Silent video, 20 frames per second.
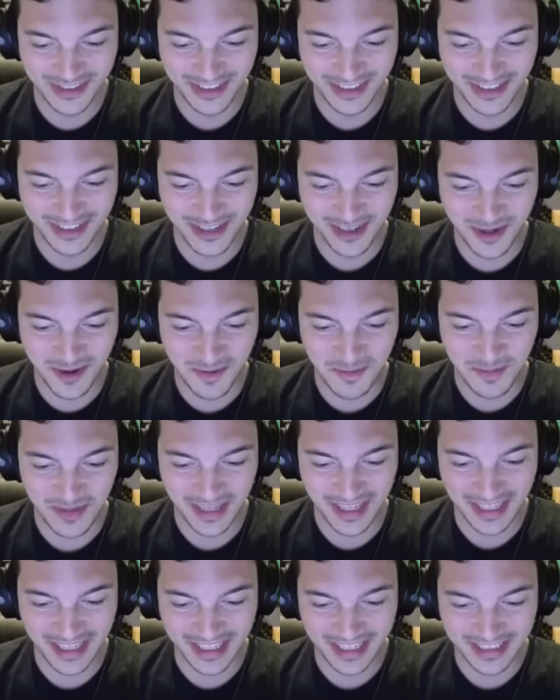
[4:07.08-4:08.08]
Oh
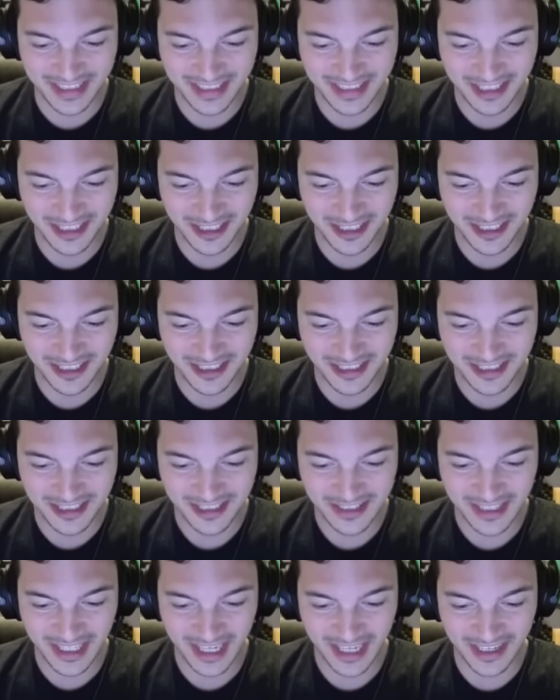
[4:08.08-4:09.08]
man.
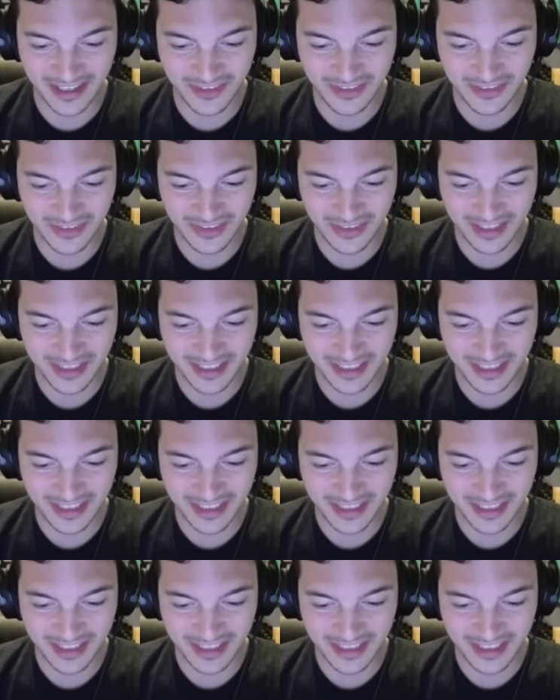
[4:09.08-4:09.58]
Look you at guys.